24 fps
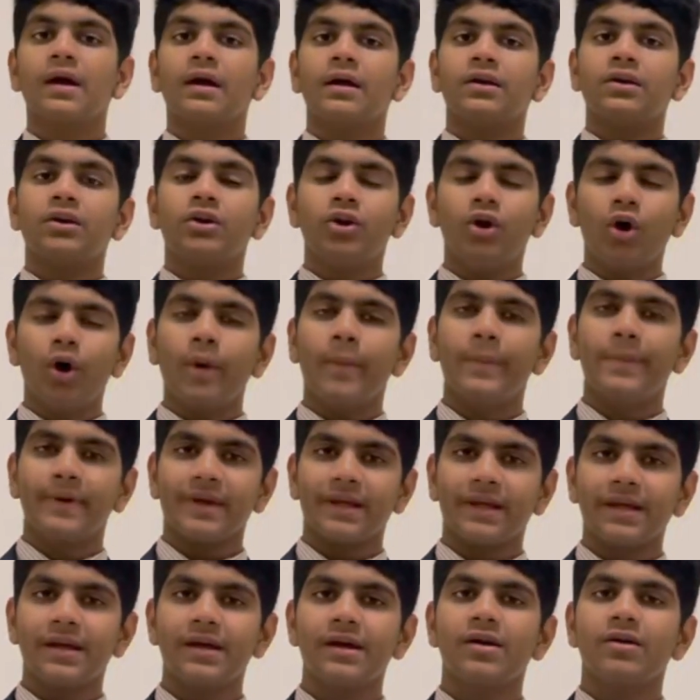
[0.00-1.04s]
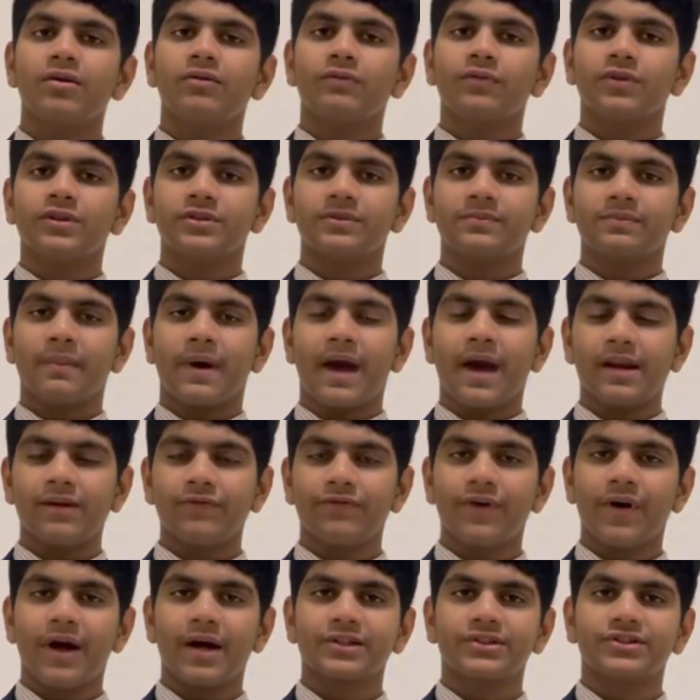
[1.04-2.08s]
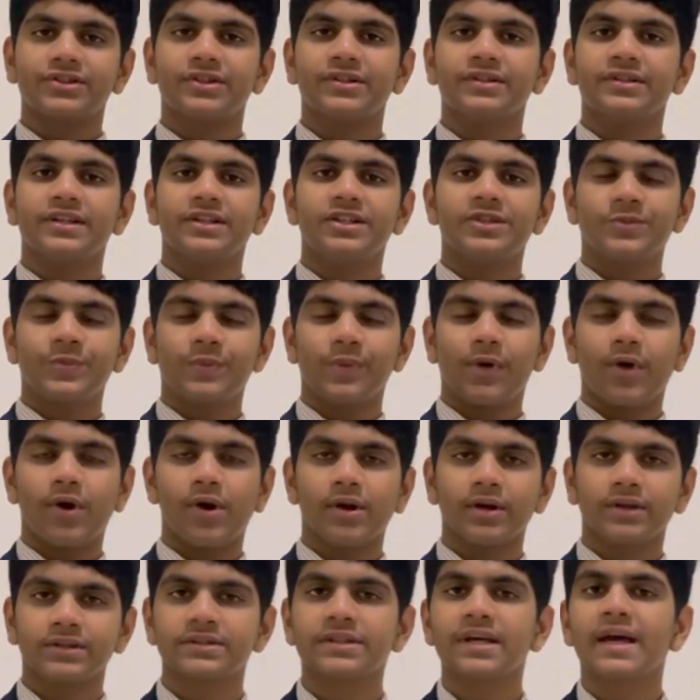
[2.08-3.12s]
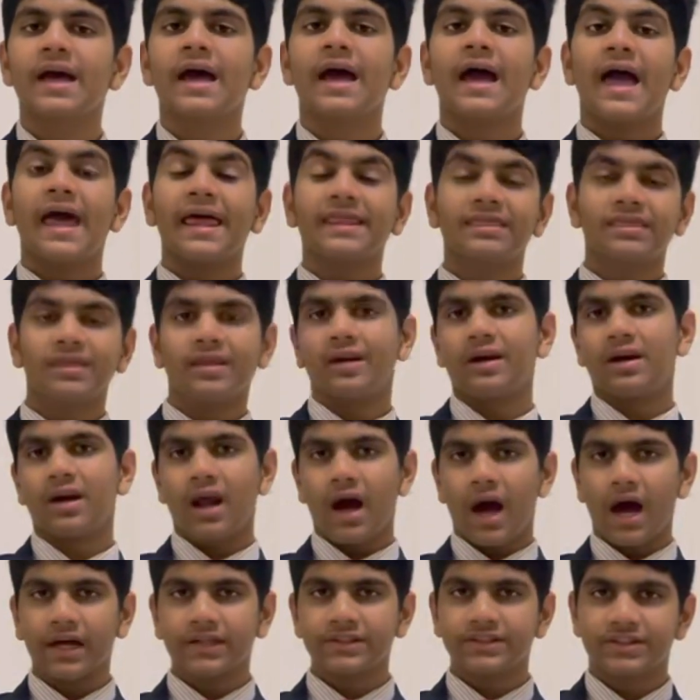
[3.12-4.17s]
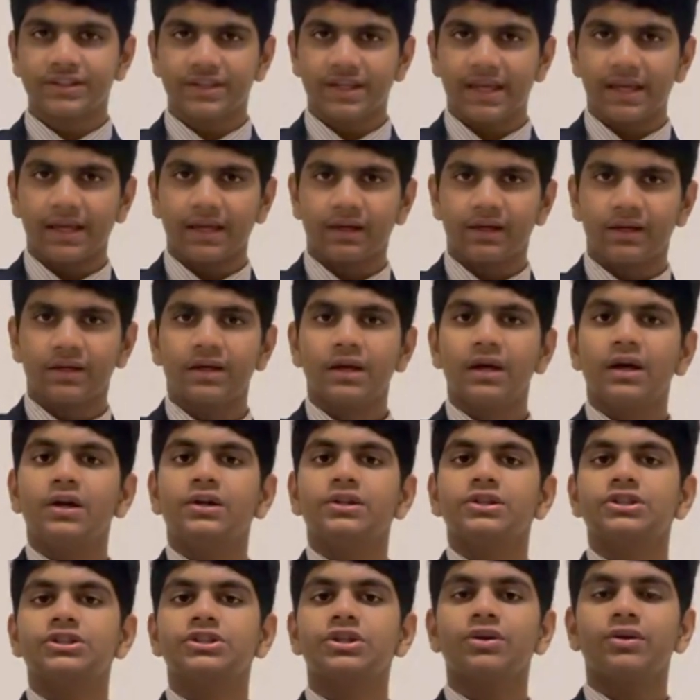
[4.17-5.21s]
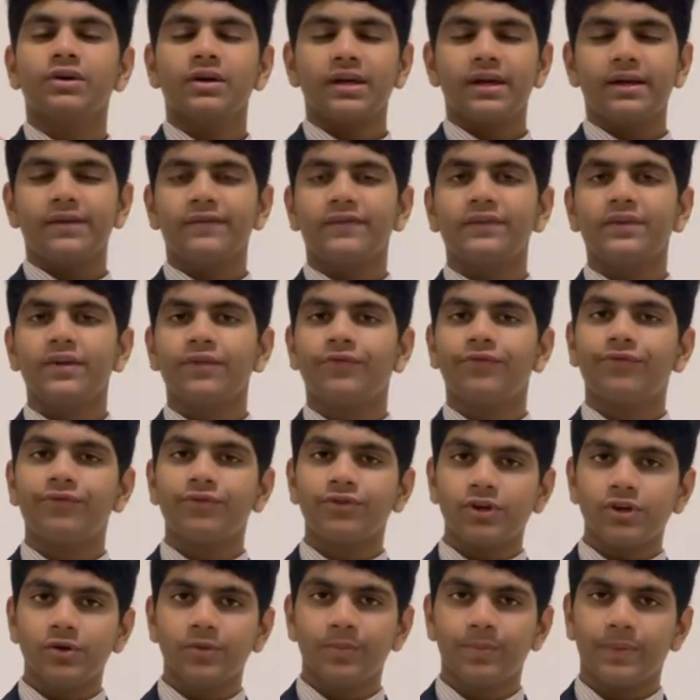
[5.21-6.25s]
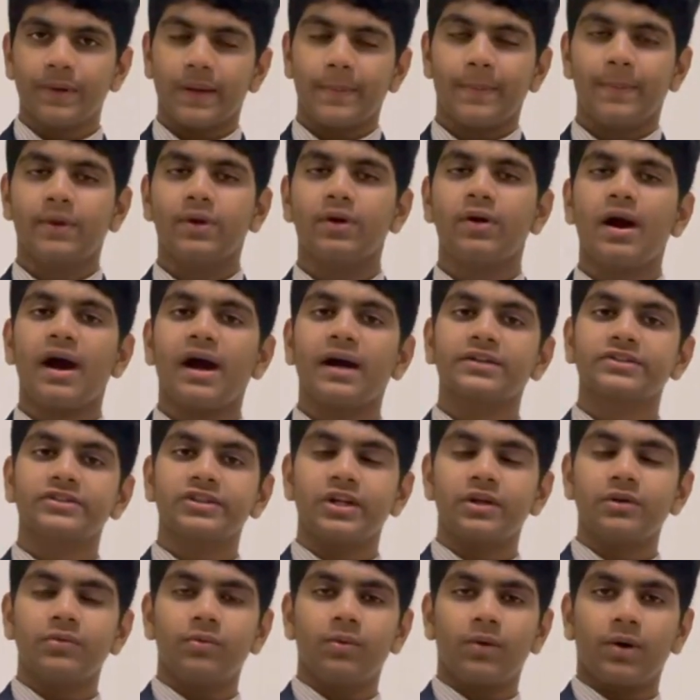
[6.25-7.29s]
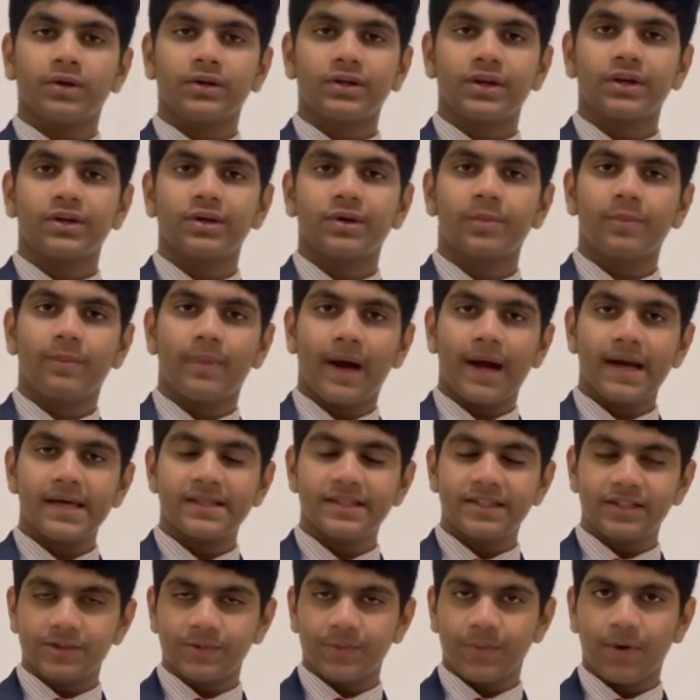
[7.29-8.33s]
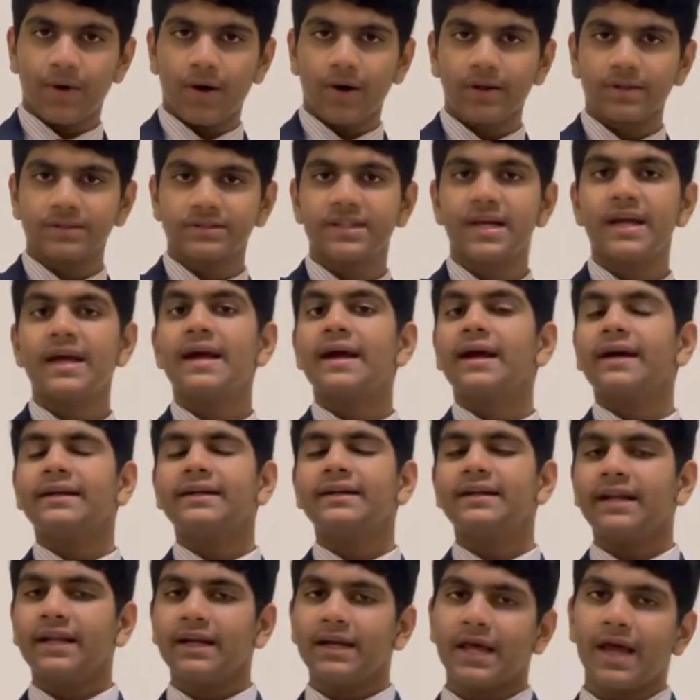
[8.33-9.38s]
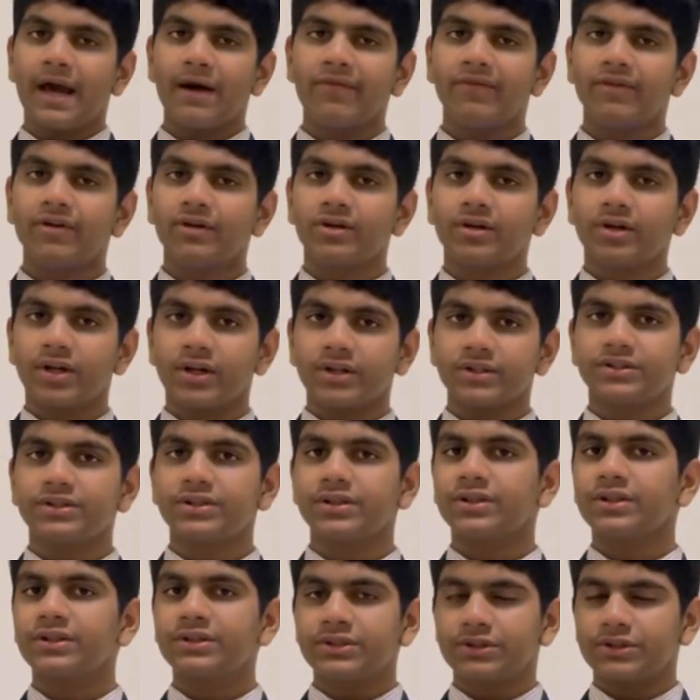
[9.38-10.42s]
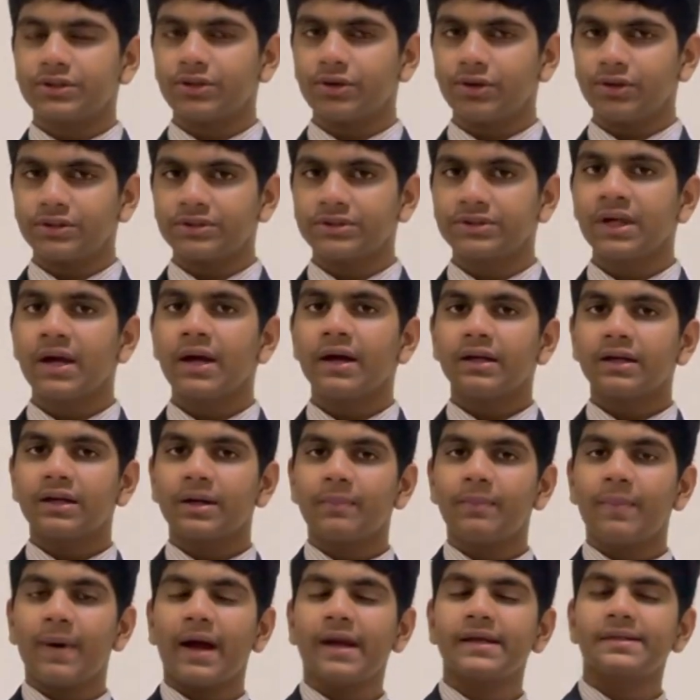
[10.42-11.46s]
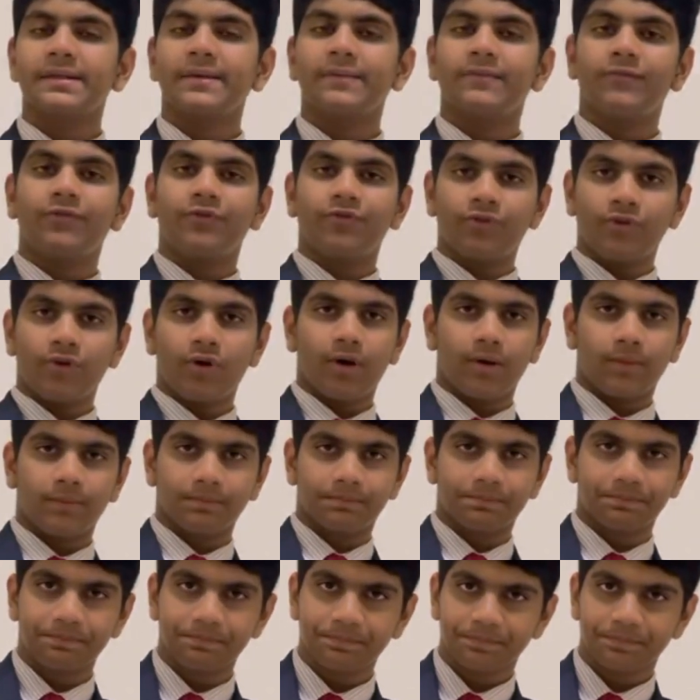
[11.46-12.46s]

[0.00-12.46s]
nobody was manufacturing these products at the large scale. So even the few people who actually wanted to buy these products didn't have a trusted source to buy them from.